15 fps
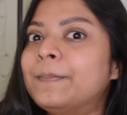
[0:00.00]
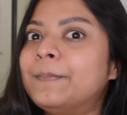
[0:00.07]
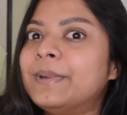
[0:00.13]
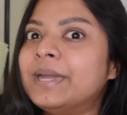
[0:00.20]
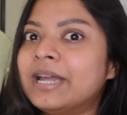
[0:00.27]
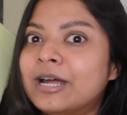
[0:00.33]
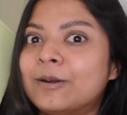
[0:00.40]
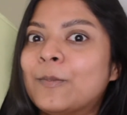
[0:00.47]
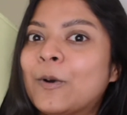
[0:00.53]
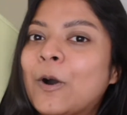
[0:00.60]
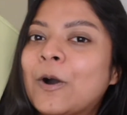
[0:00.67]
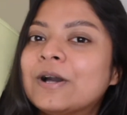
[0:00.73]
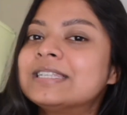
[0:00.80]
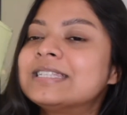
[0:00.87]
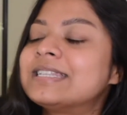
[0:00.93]
bigger
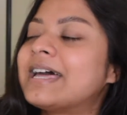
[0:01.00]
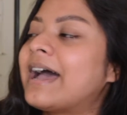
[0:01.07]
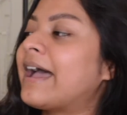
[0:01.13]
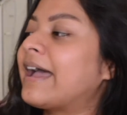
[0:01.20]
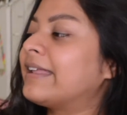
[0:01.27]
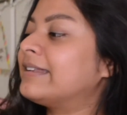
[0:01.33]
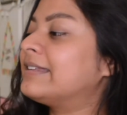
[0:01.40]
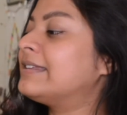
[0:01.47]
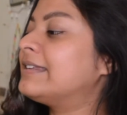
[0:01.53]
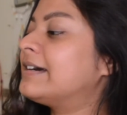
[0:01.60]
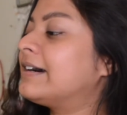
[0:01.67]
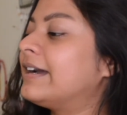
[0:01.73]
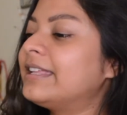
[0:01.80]
box, and